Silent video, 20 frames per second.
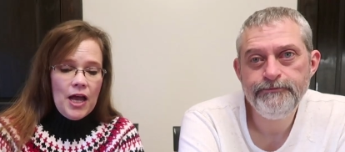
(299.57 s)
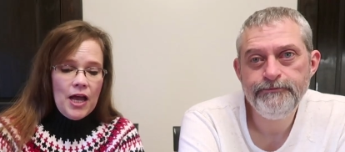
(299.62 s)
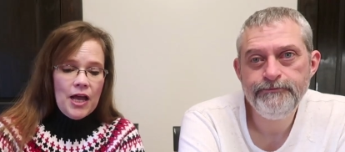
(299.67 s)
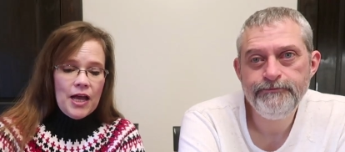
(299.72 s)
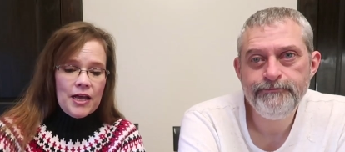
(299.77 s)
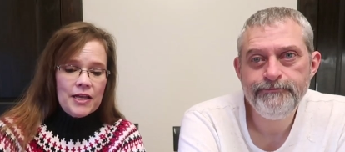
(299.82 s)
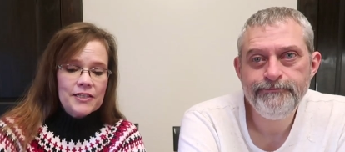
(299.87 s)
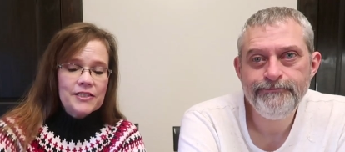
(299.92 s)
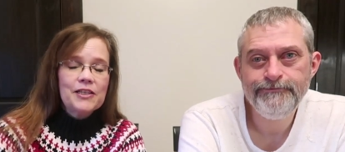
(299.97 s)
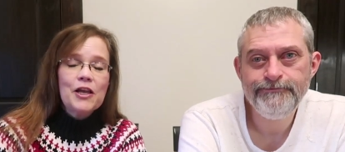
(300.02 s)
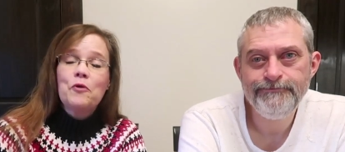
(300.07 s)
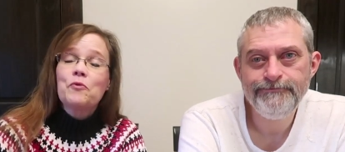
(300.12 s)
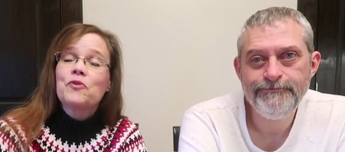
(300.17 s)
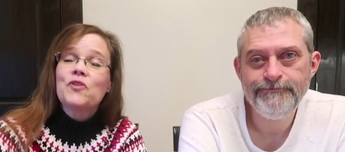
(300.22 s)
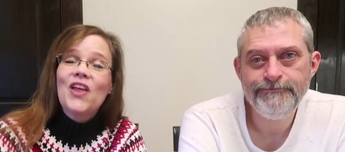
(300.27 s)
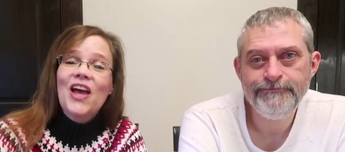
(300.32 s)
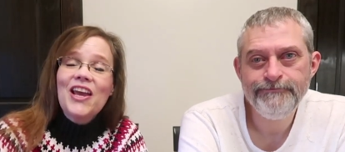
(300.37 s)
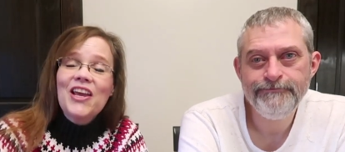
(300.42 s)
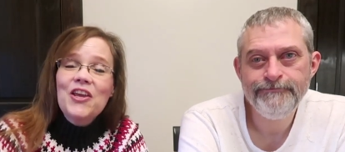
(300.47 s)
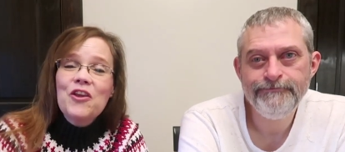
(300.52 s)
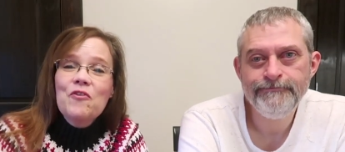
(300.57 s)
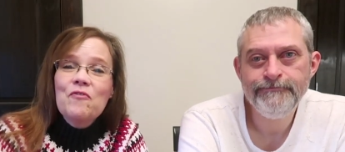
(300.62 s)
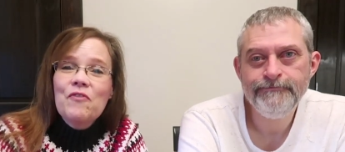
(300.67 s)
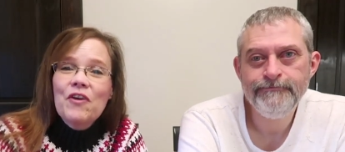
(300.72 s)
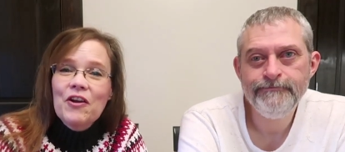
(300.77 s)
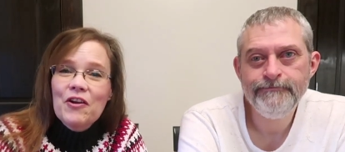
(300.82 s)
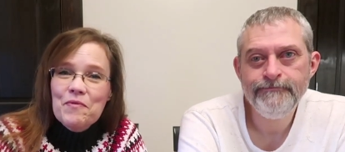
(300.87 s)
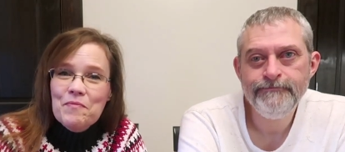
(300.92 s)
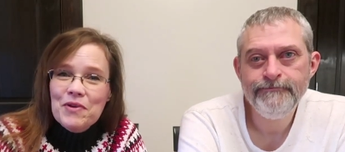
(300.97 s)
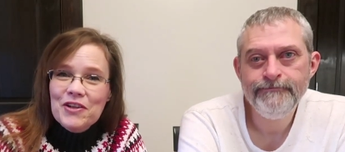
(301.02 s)
Speaker 1: Uh, so thank you
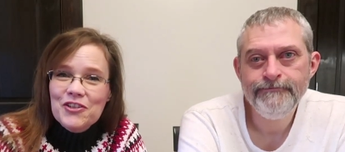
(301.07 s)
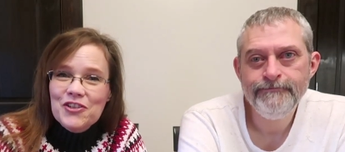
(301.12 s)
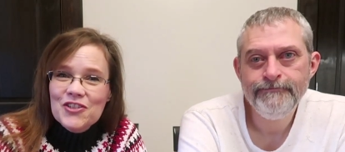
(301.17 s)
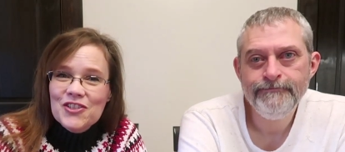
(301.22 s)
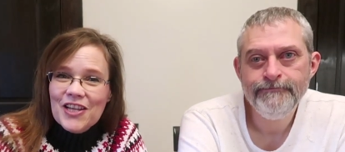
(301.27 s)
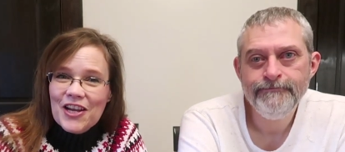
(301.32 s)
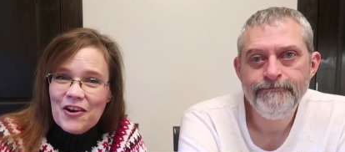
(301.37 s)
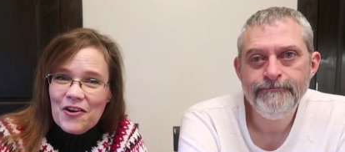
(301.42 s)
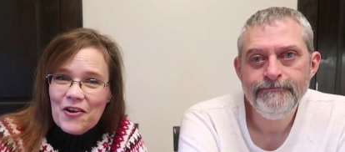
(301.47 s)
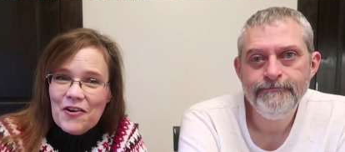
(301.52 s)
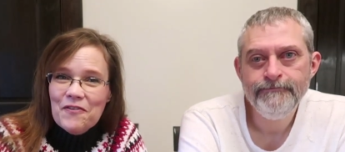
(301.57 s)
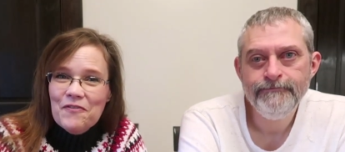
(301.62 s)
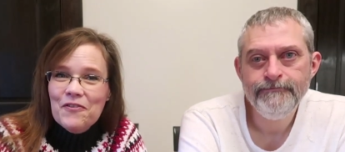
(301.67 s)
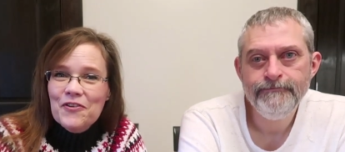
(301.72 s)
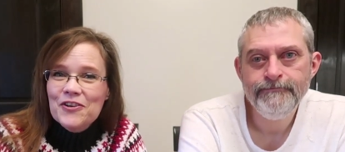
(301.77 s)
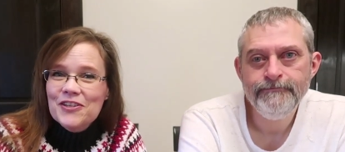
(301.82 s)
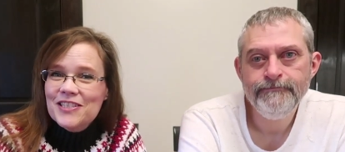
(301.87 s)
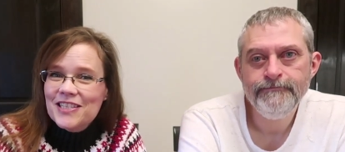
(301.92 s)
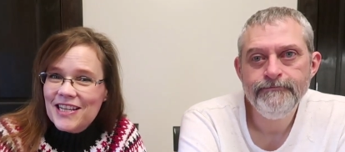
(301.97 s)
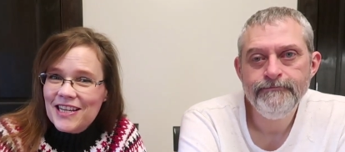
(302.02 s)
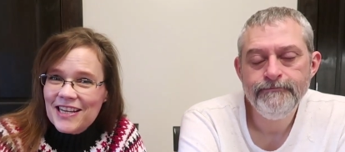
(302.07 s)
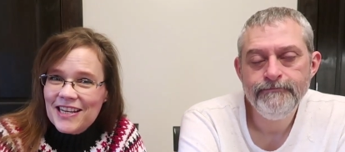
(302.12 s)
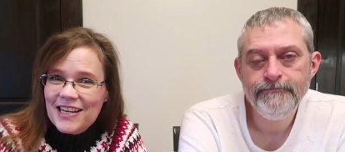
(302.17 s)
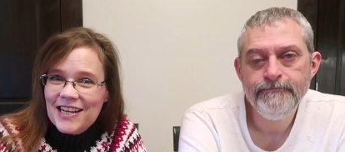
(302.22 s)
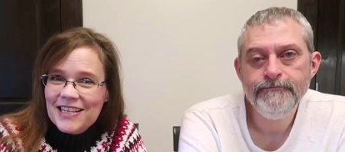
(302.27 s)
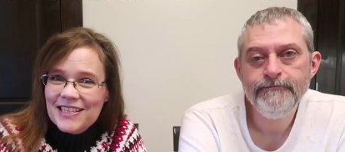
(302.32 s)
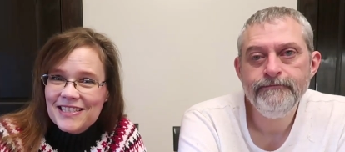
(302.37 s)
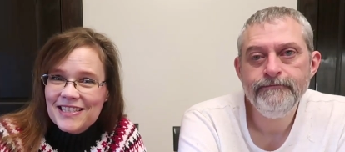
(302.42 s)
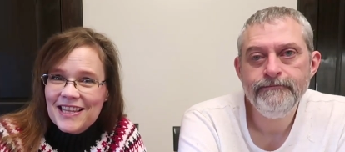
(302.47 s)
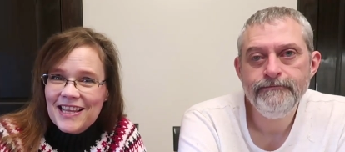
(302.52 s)
very much, Sarah, for sending
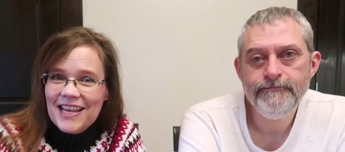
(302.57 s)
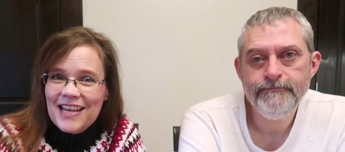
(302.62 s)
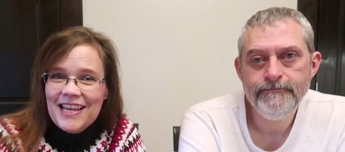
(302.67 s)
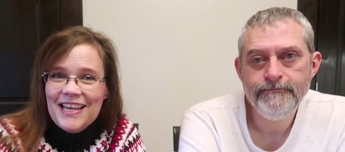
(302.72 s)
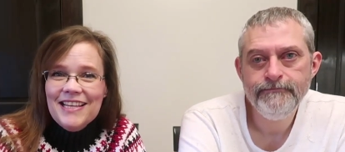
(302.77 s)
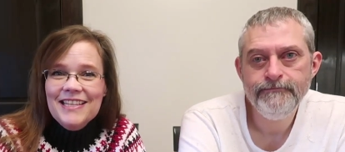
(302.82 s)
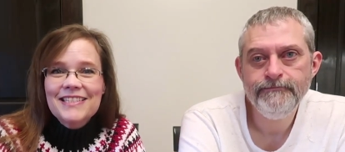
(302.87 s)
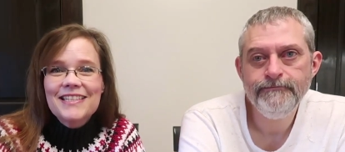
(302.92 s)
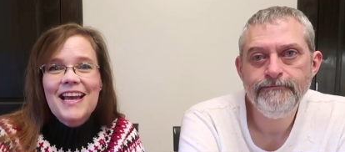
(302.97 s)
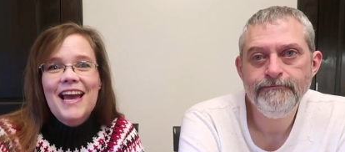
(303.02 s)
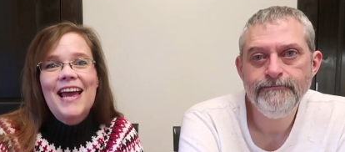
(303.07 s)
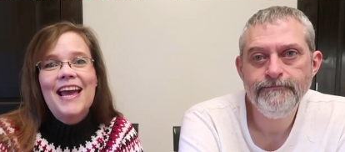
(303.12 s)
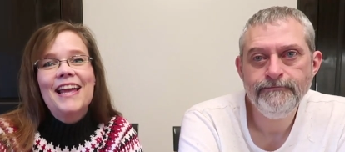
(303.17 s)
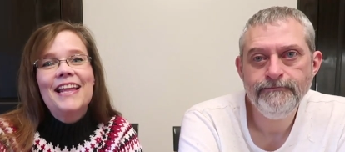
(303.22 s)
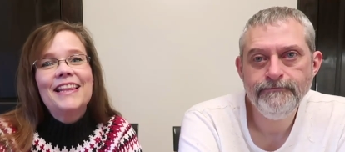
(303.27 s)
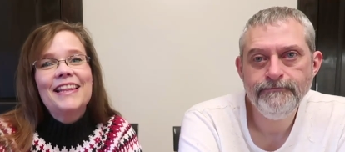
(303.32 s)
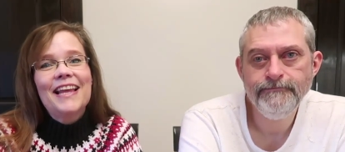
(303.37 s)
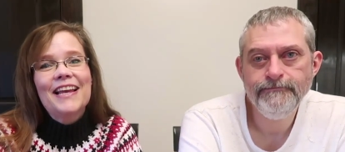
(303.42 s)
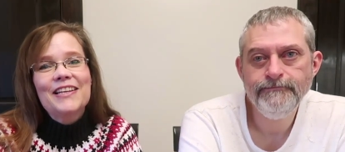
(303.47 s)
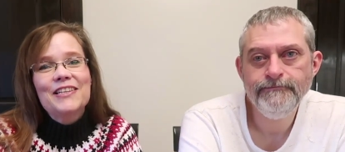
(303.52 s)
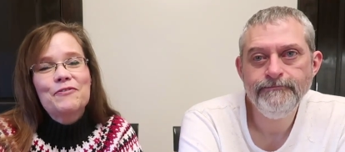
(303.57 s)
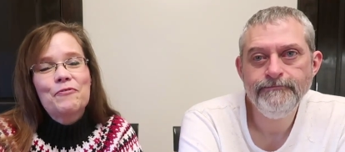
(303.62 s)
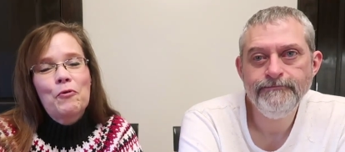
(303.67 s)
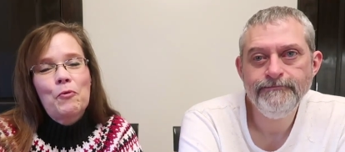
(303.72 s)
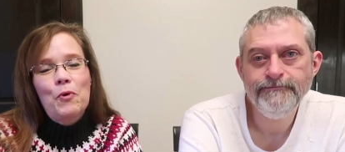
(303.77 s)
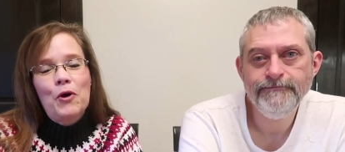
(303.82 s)
us these, and thanks for